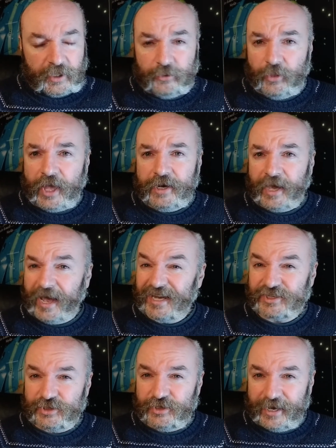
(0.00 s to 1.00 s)
Then,
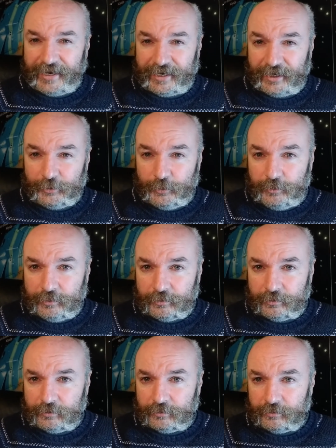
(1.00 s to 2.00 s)
as now,
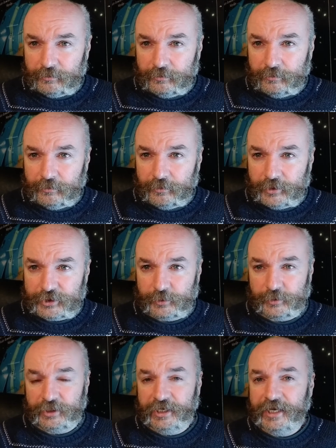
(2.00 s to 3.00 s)

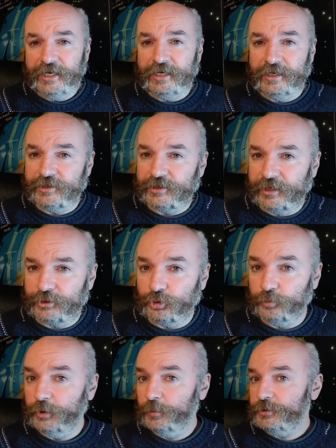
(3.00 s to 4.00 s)
so the key
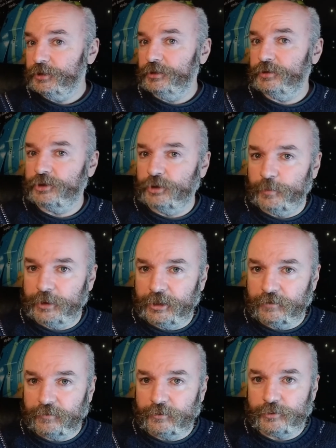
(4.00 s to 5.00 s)
intellectual property in
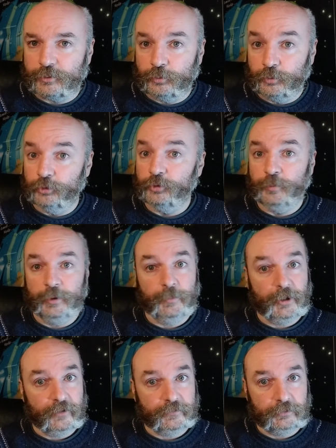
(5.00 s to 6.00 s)
superheroes would be
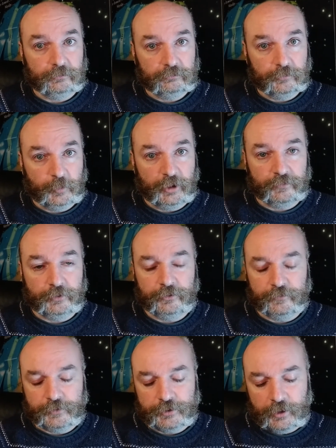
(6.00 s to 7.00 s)
Marvel
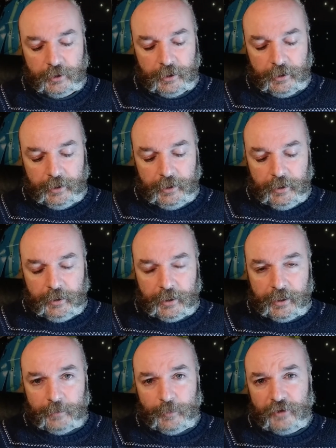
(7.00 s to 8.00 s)
Universe.
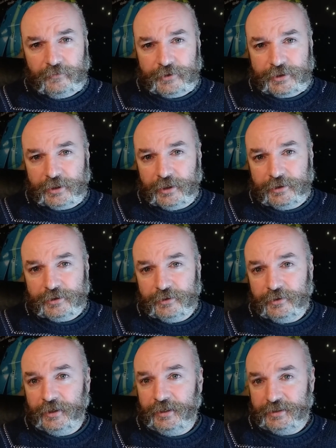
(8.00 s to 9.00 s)
Marvel decides
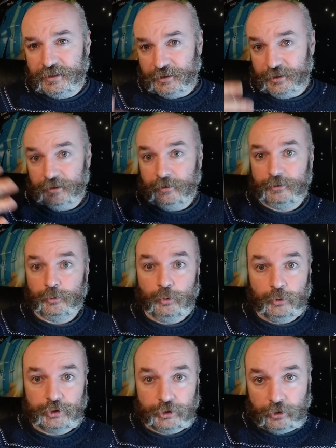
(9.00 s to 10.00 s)
that essentially they're going to
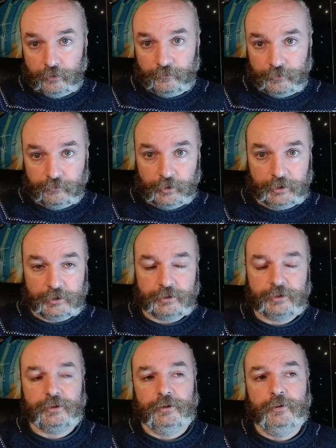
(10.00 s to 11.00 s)
auction off the
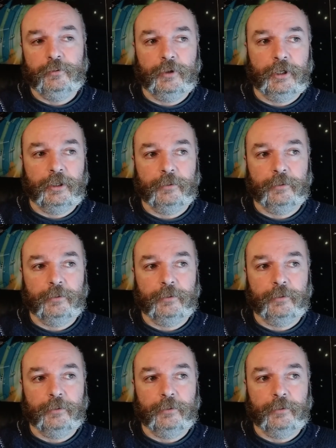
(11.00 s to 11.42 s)
rights to